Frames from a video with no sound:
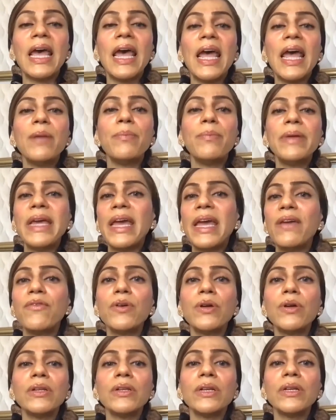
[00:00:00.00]
and
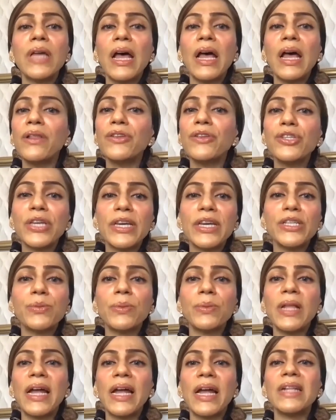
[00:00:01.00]
behavioral health change
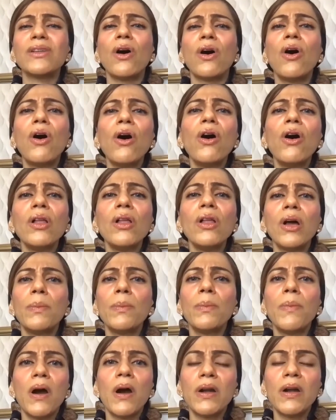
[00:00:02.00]
plans all are
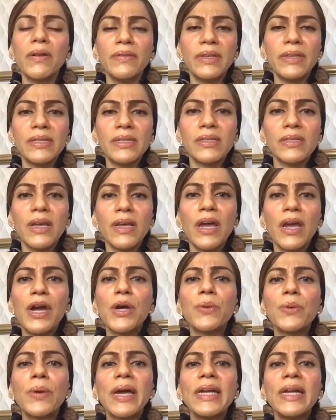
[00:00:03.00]
part of this,
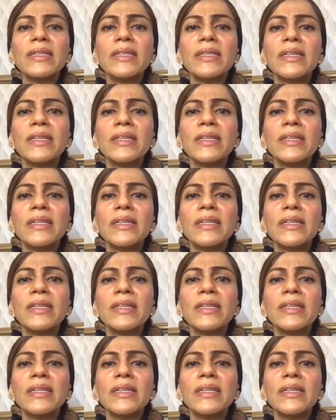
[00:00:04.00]
right?